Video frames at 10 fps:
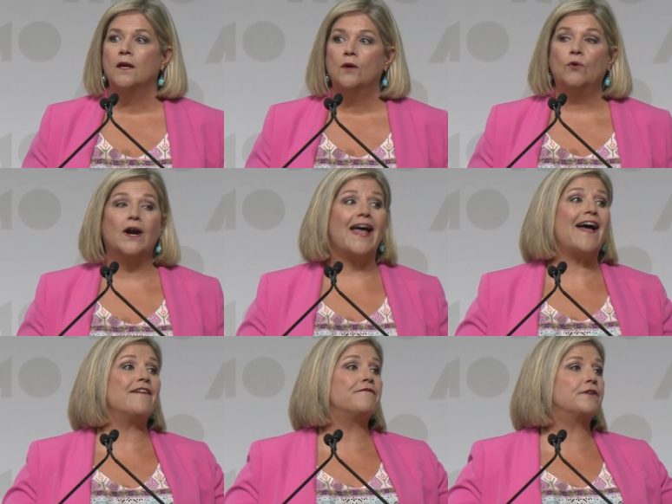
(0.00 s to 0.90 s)
Where
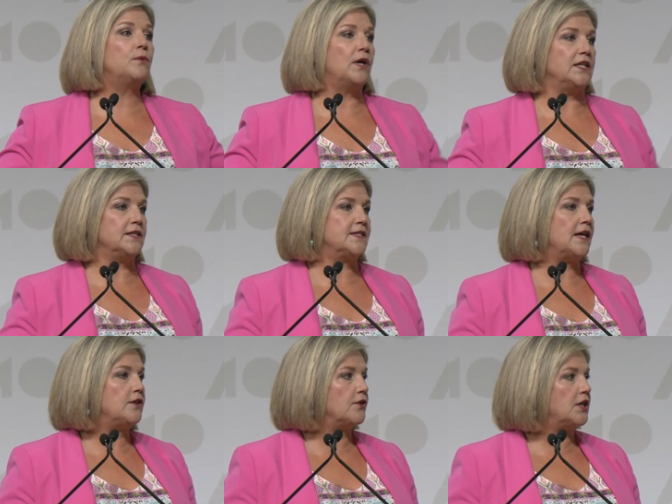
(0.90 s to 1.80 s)
everyone can
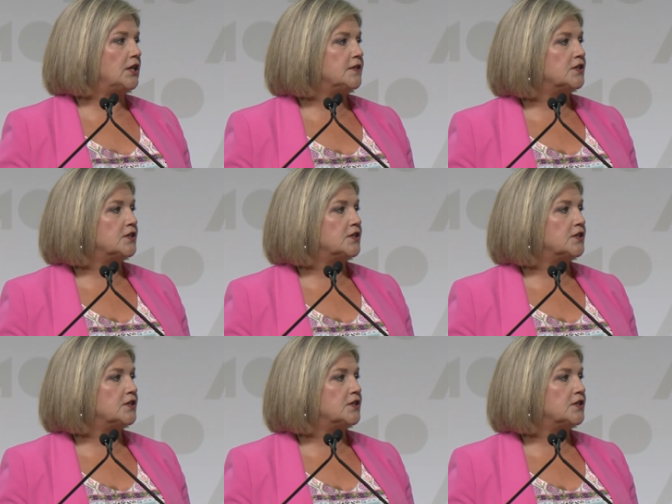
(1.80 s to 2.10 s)
send their kids